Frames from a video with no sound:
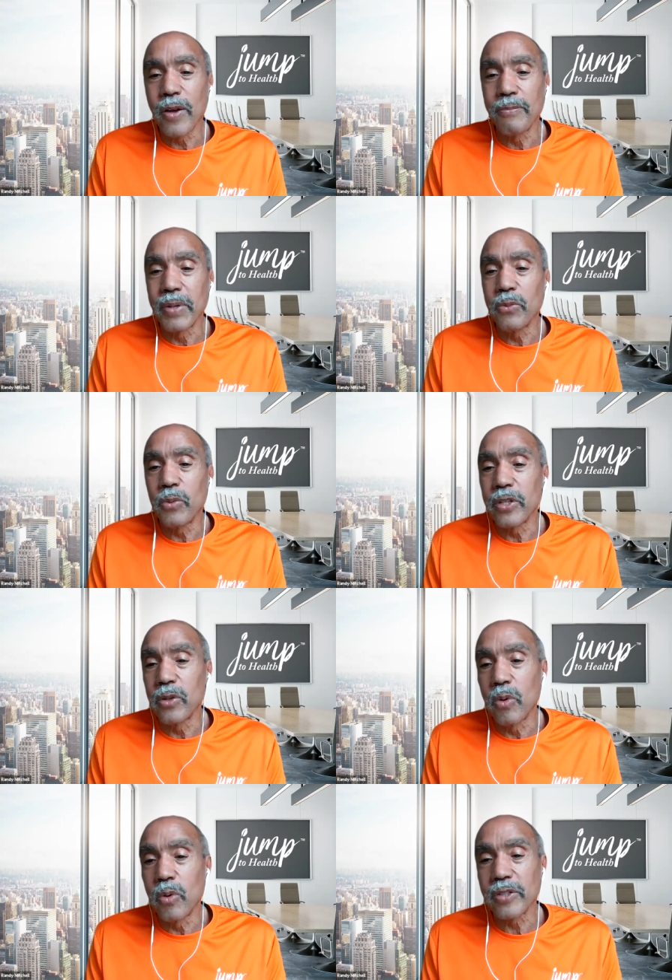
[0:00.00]
who have been where
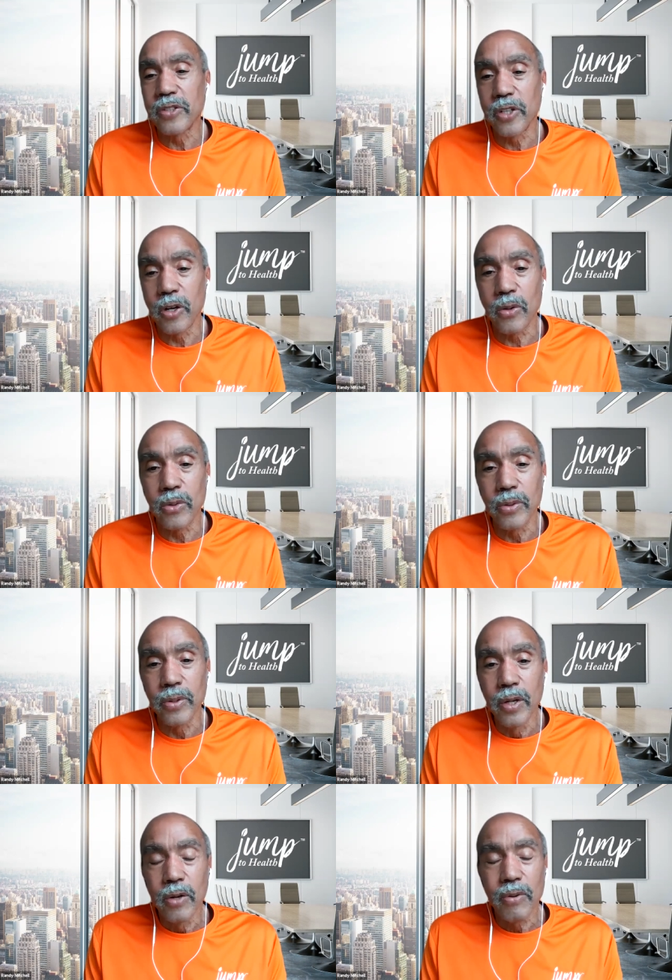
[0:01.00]
you want to go.
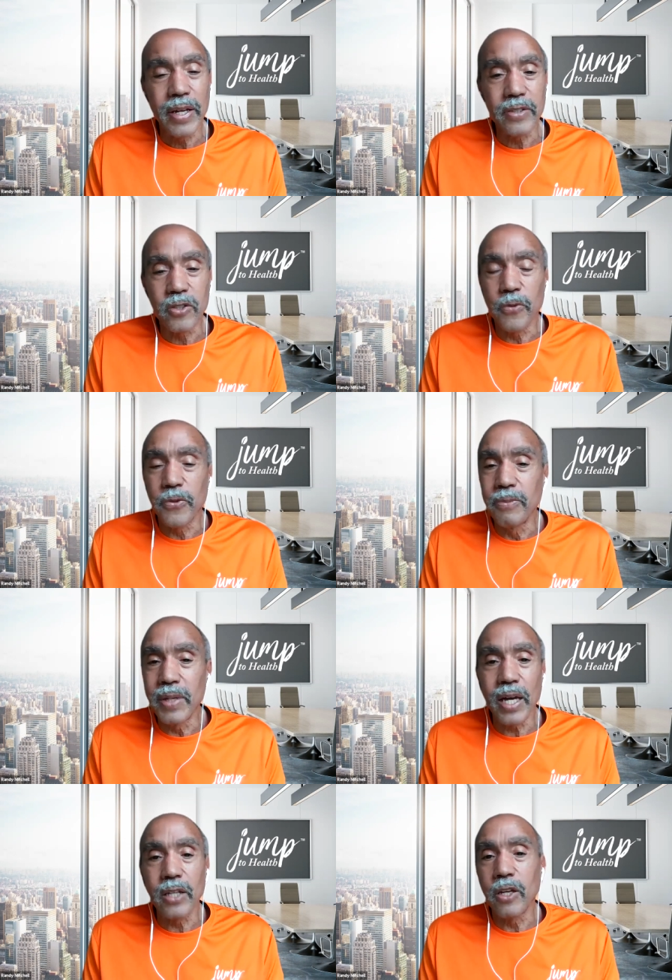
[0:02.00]
Right. So for
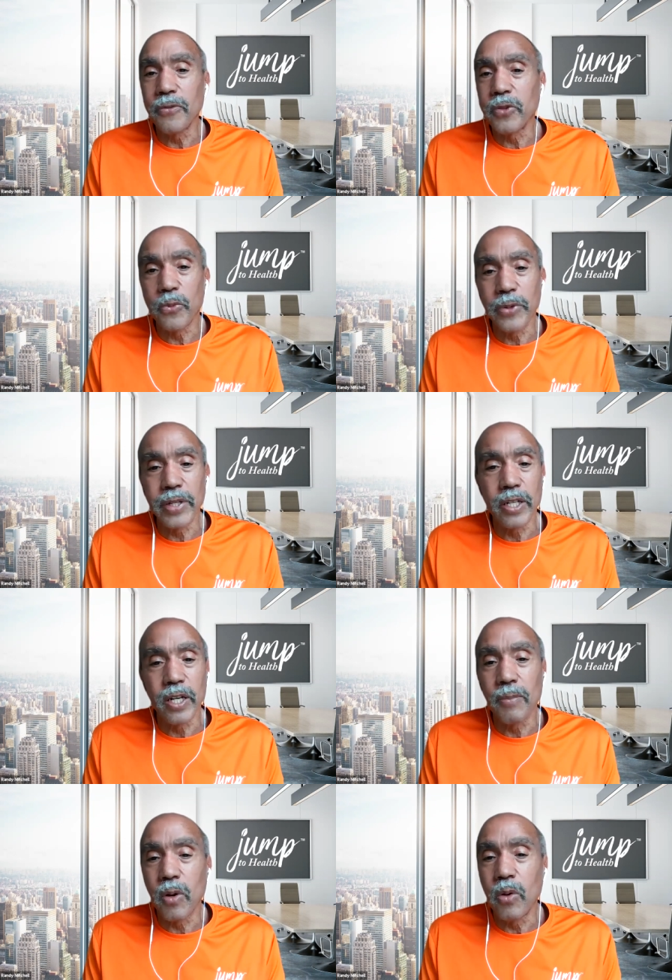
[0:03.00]
me, I love to read,
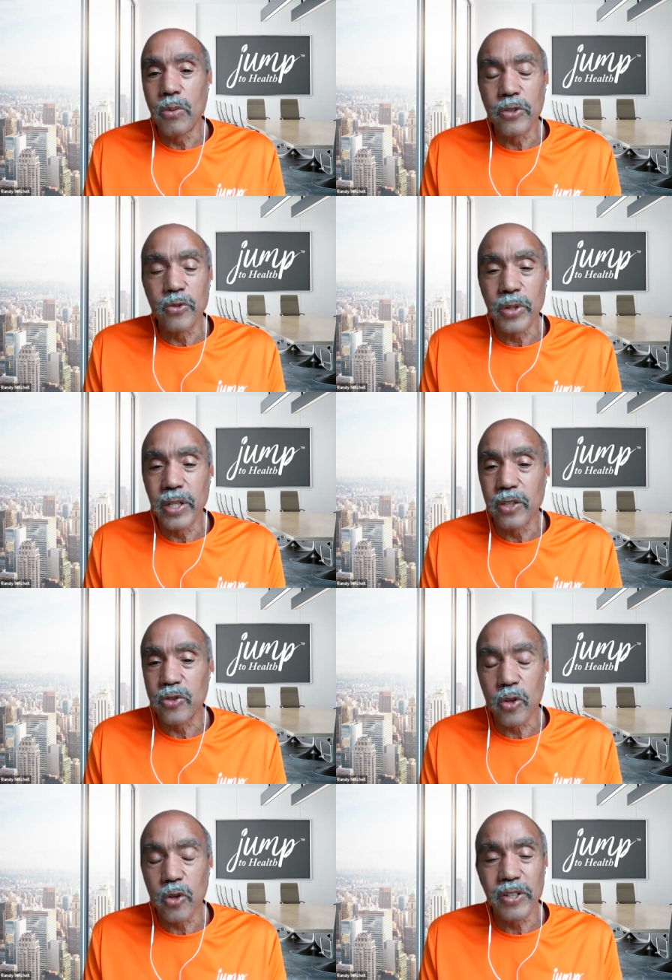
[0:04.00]
and I'm always reading
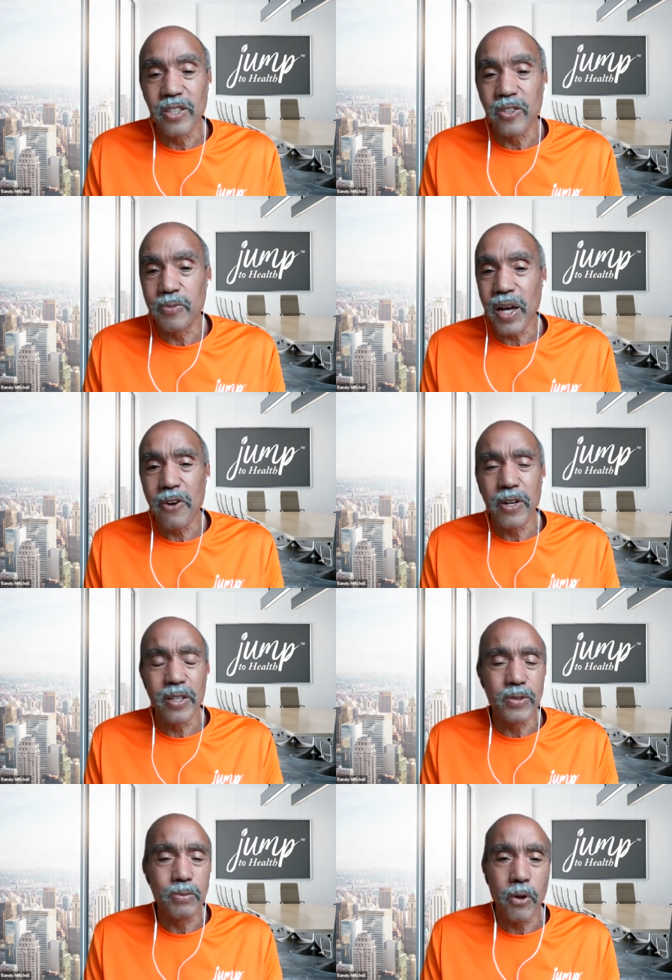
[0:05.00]
stories,
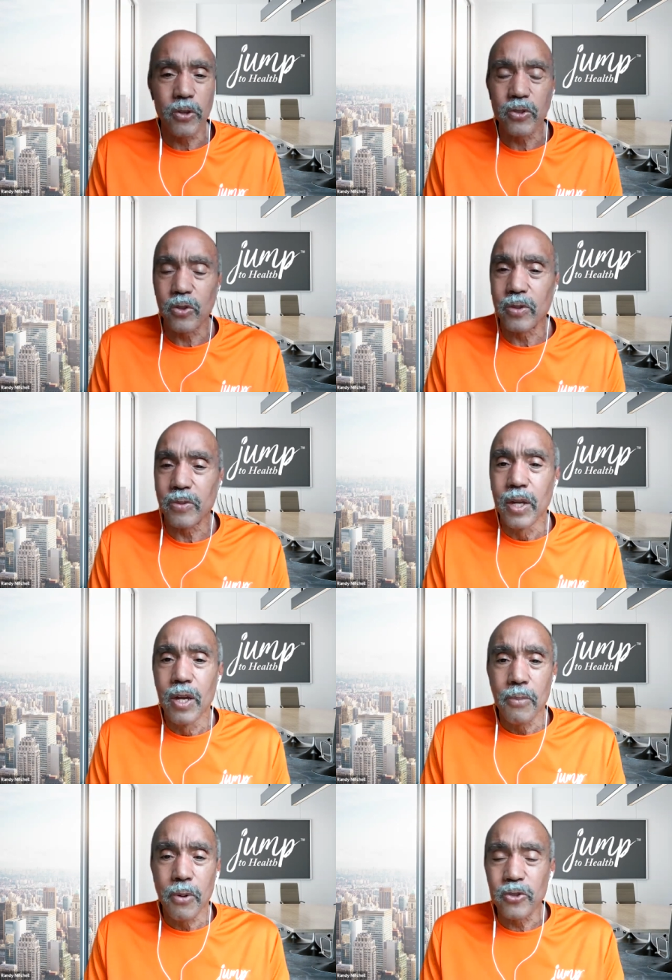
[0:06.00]
inspiring personal
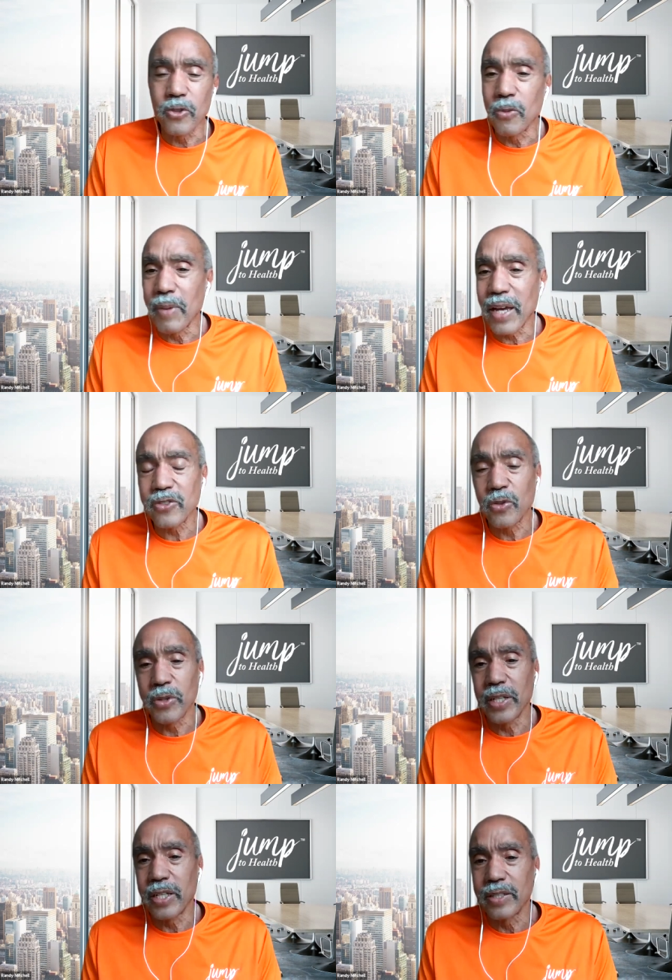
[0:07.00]
personal
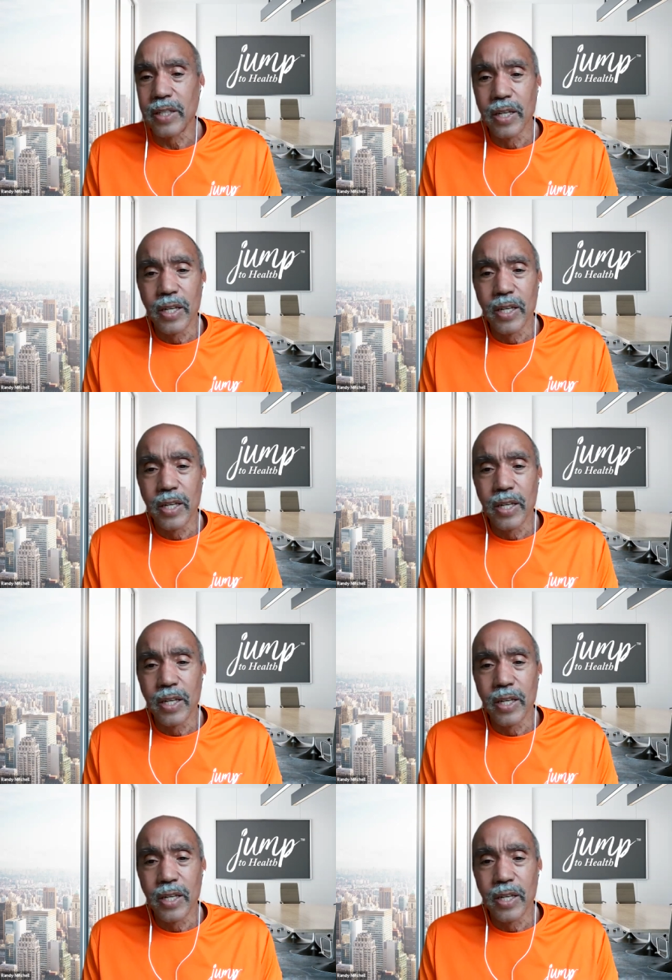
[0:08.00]
mastery and